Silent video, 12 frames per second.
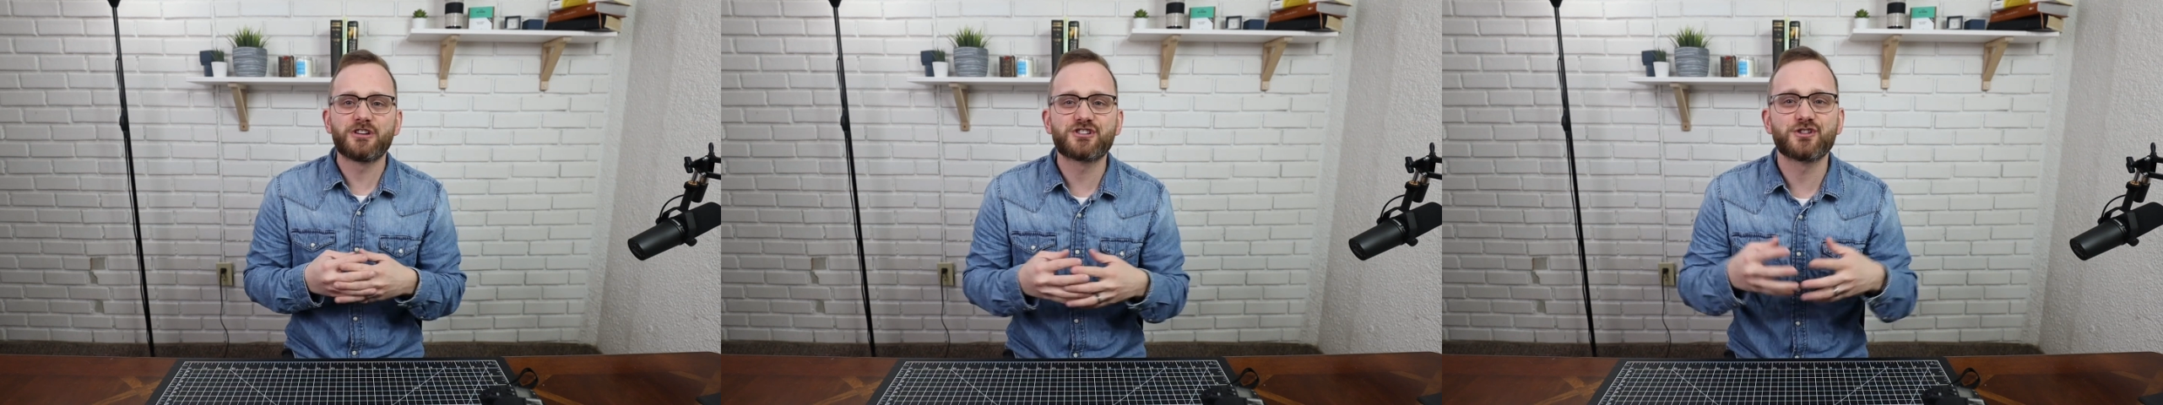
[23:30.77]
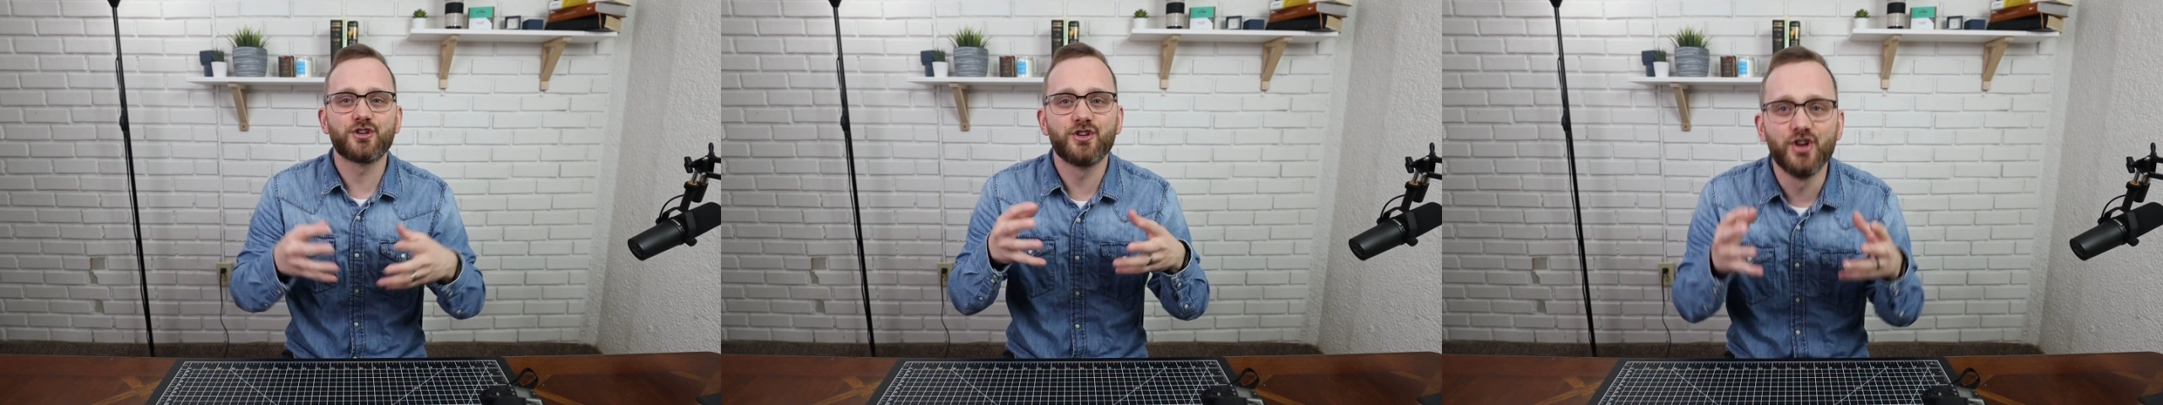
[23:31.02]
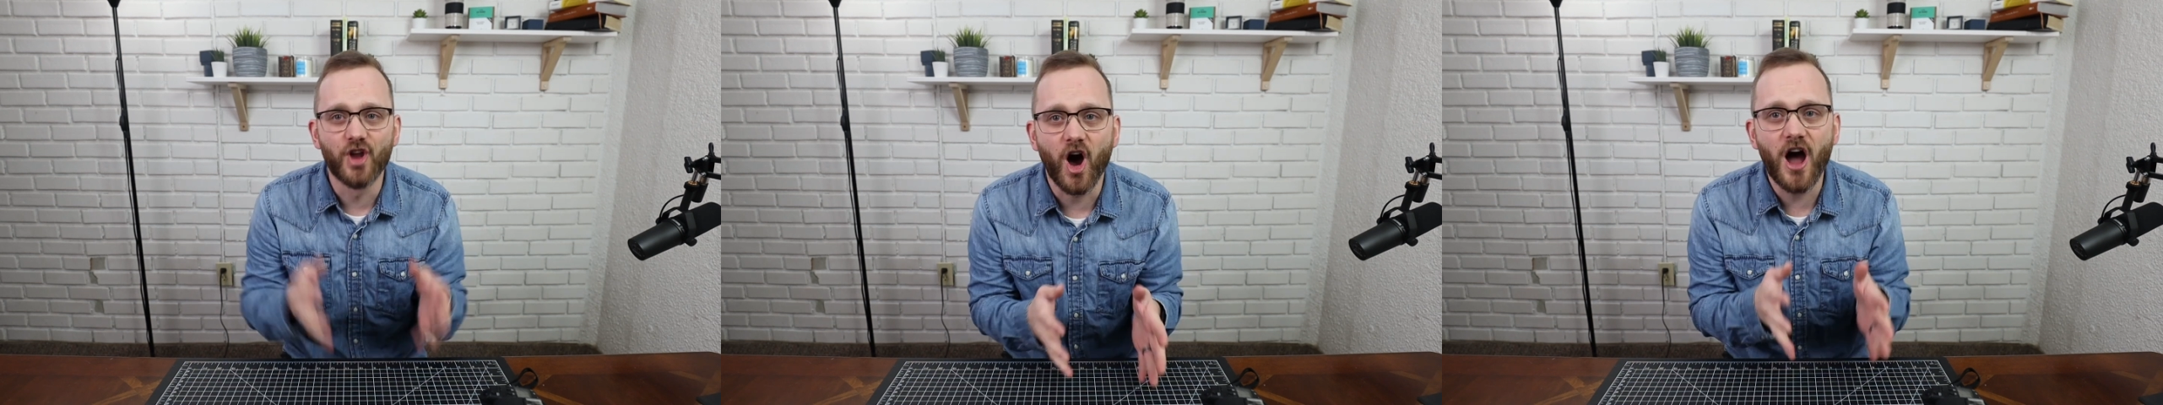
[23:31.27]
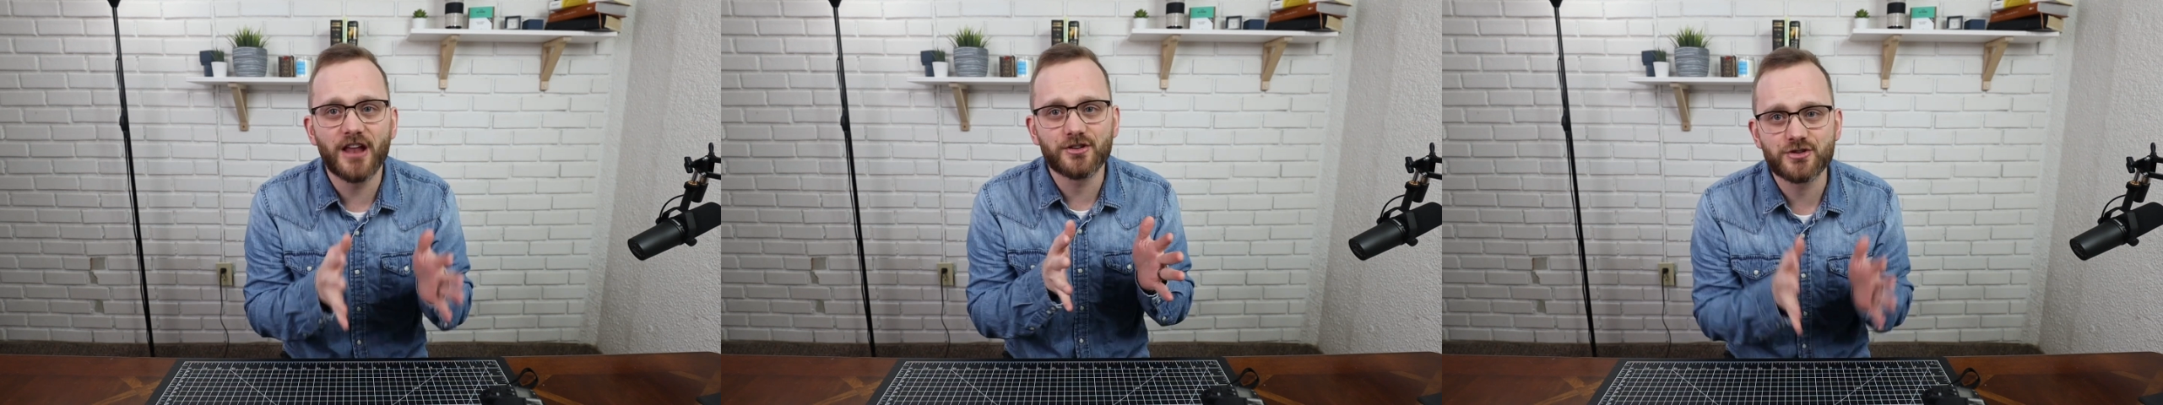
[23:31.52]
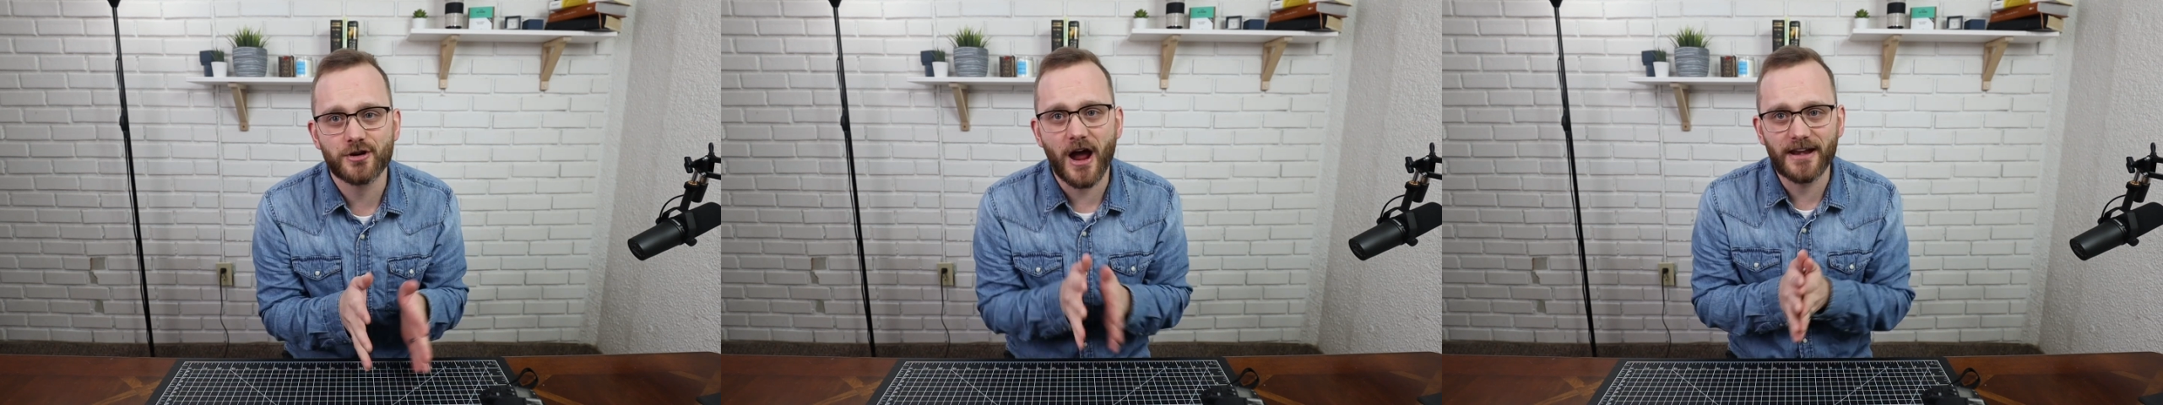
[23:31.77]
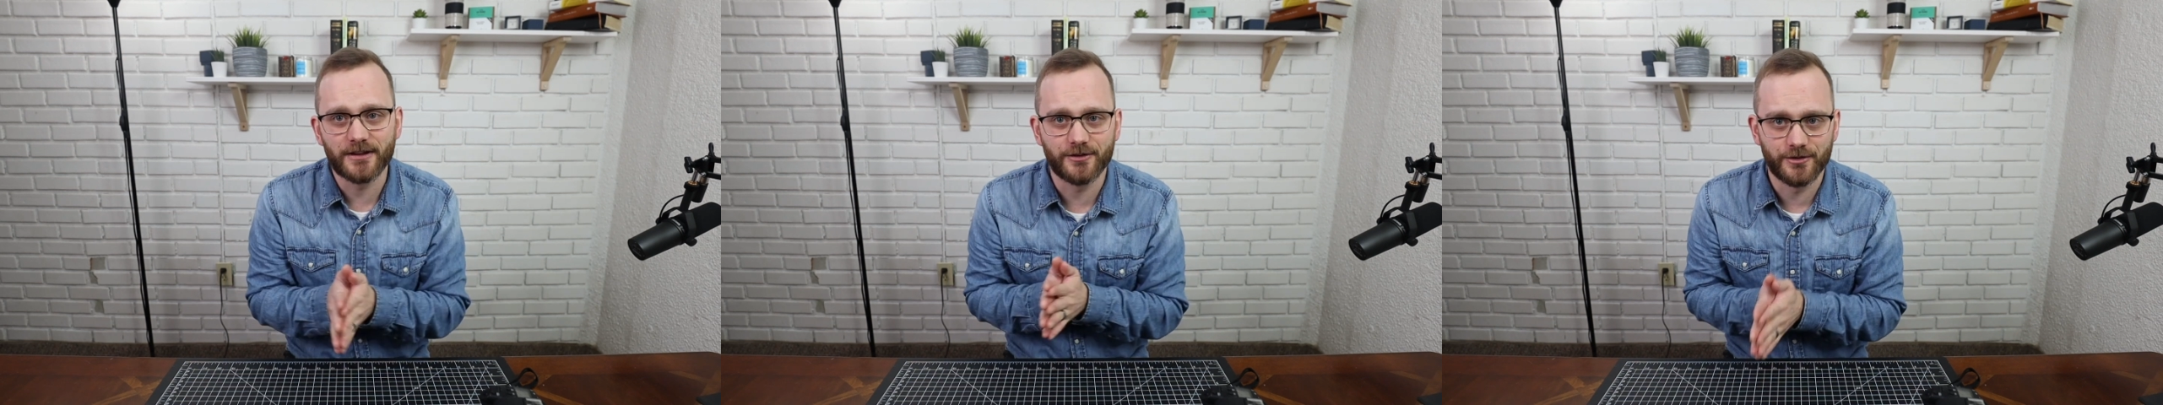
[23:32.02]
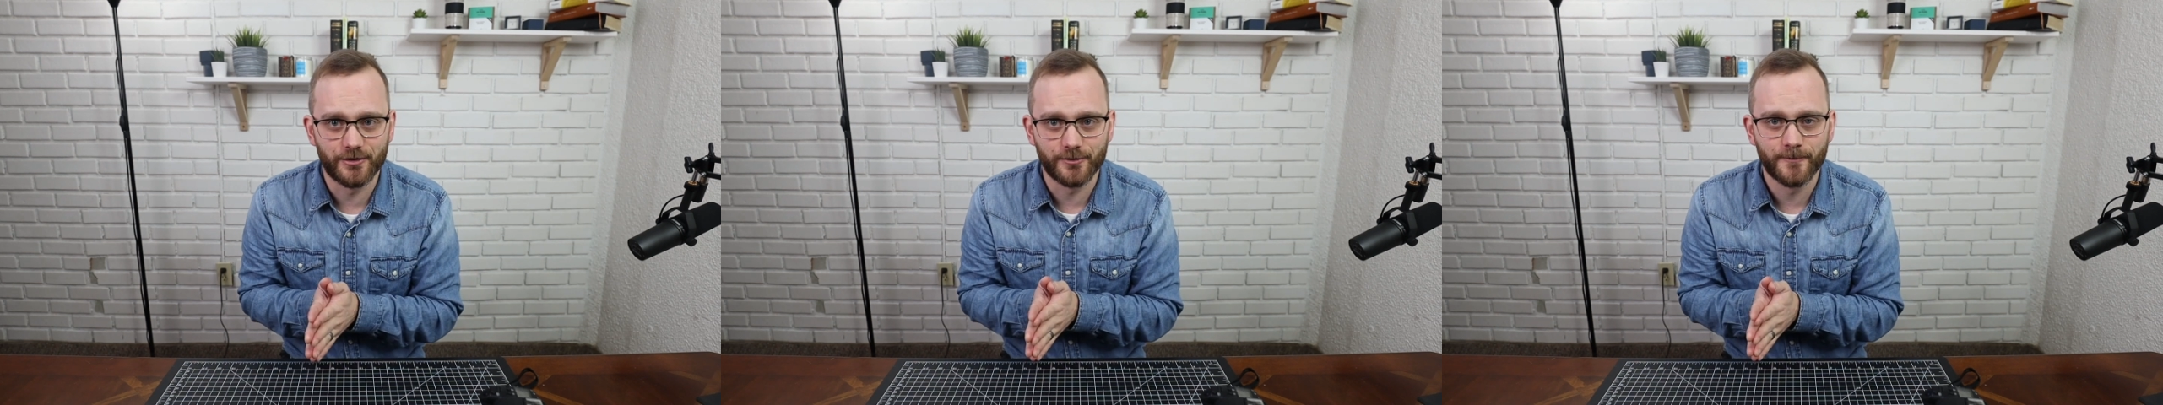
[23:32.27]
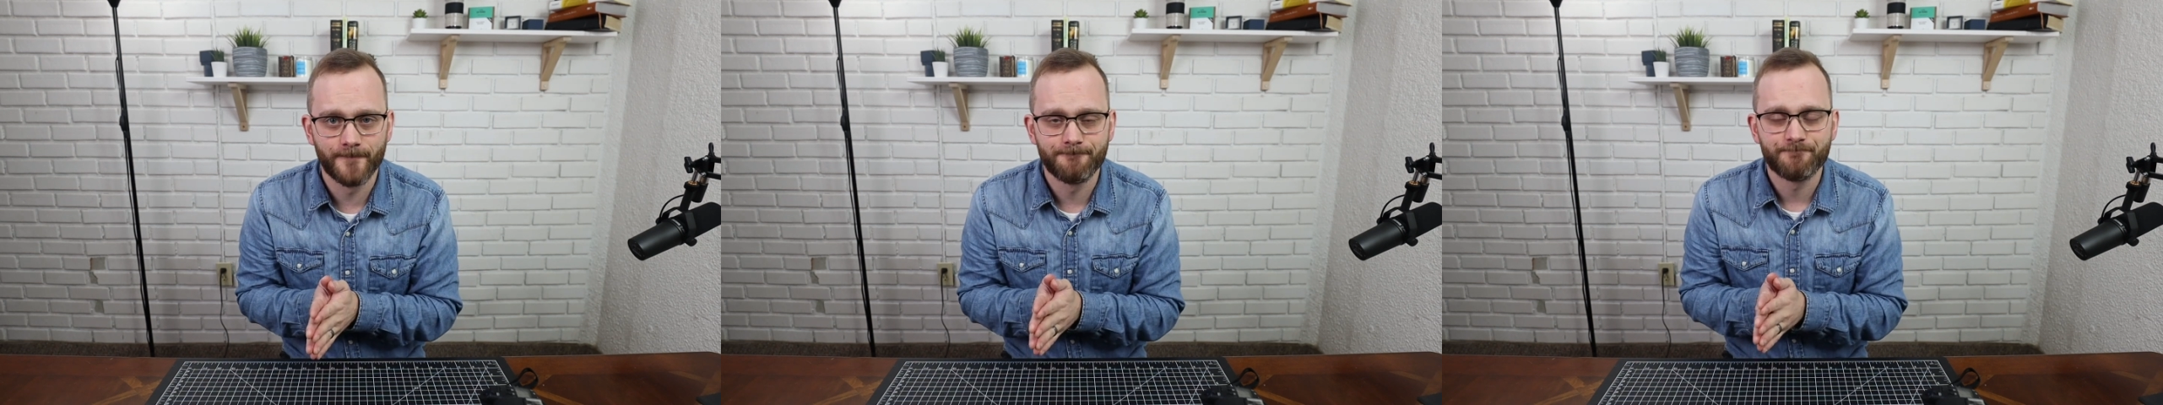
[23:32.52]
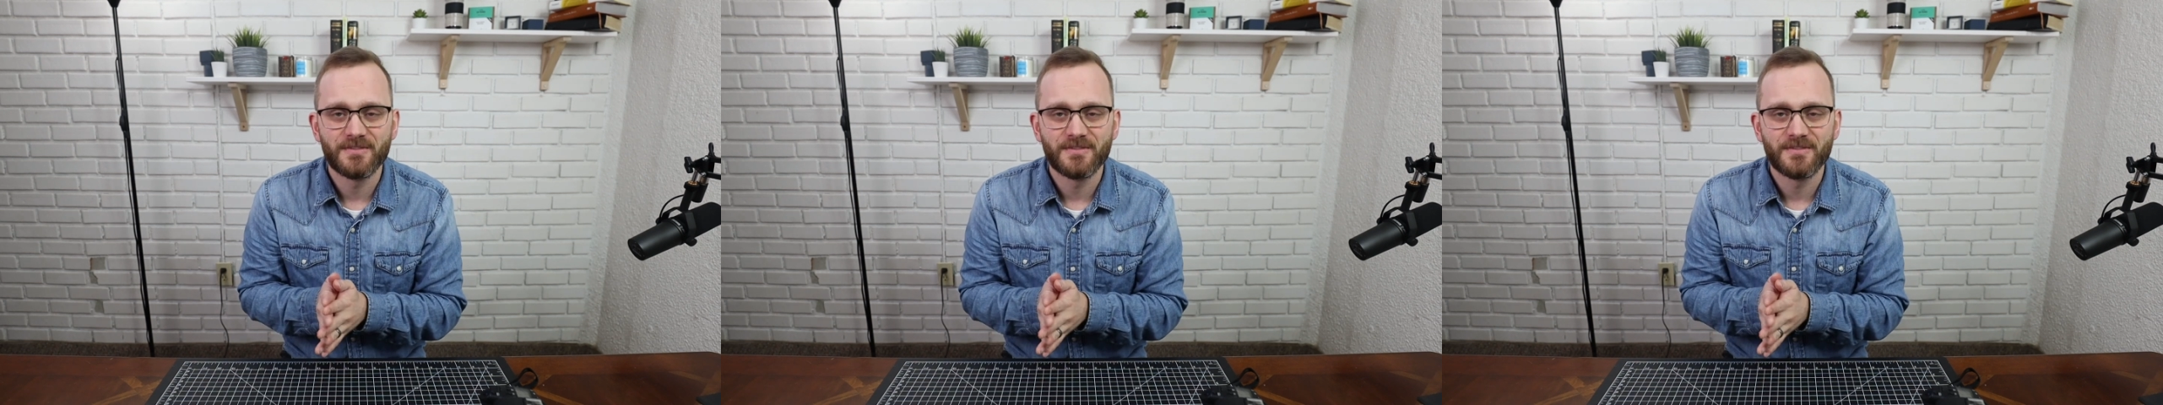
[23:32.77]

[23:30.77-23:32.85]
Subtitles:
should not try to do